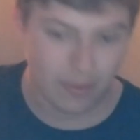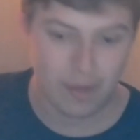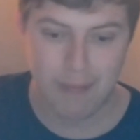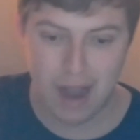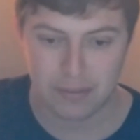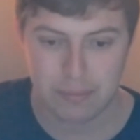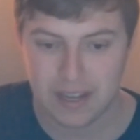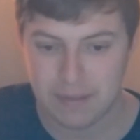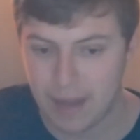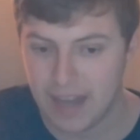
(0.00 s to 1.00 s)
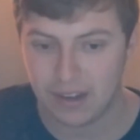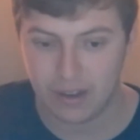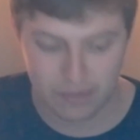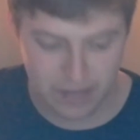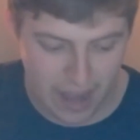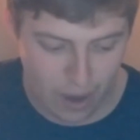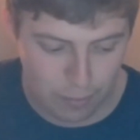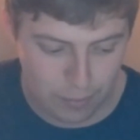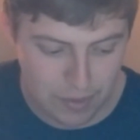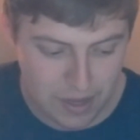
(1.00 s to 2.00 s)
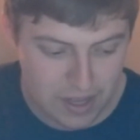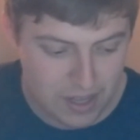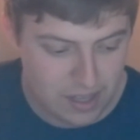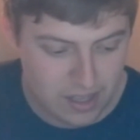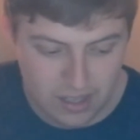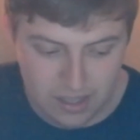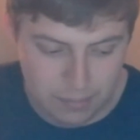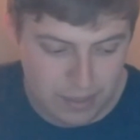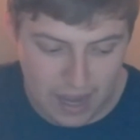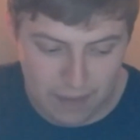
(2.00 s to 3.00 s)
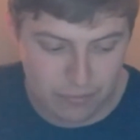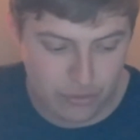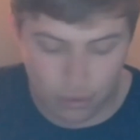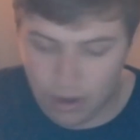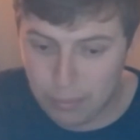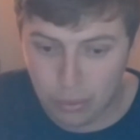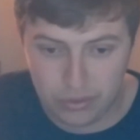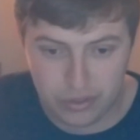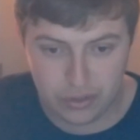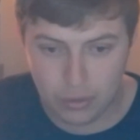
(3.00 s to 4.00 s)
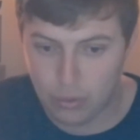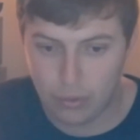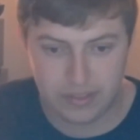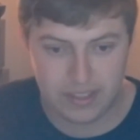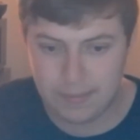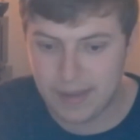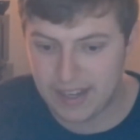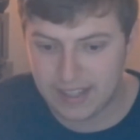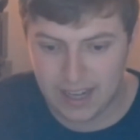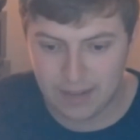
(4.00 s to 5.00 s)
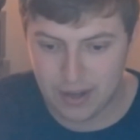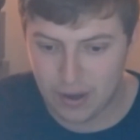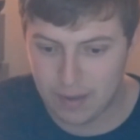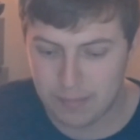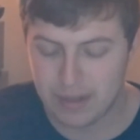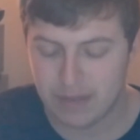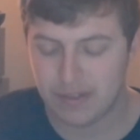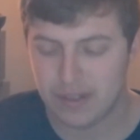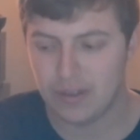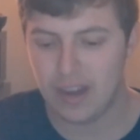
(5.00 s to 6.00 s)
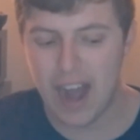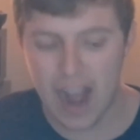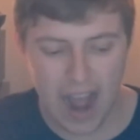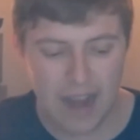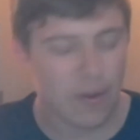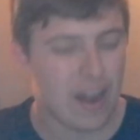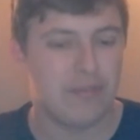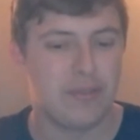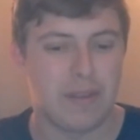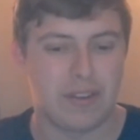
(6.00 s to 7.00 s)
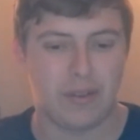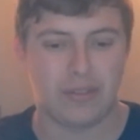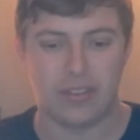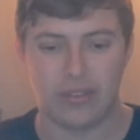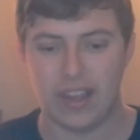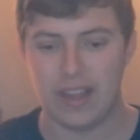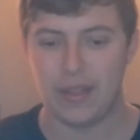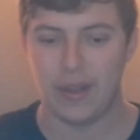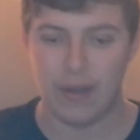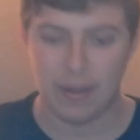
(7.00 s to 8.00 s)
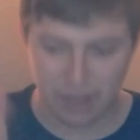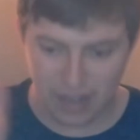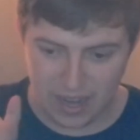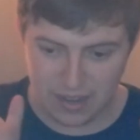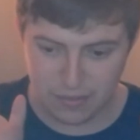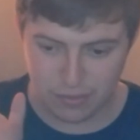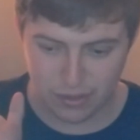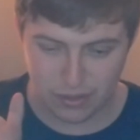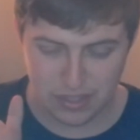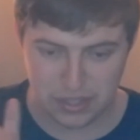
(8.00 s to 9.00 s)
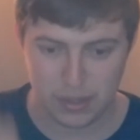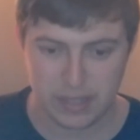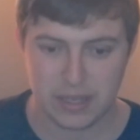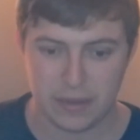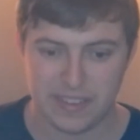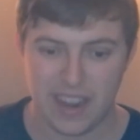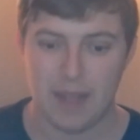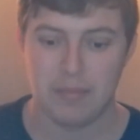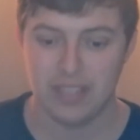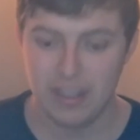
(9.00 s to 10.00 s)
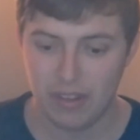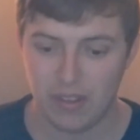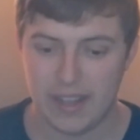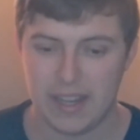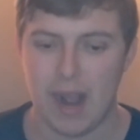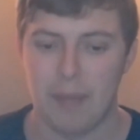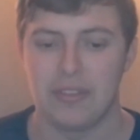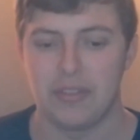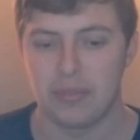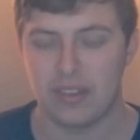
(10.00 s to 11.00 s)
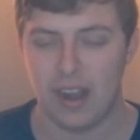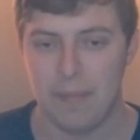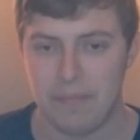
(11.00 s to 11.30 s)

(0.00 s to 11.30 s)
the mosh pit banger of the album. But yeah, Troubles is cool with T-Pain, kind of an R&B feel. I don't have too much else to say though. I'm kind of restricted on time. Leave a like, comment, subscribe.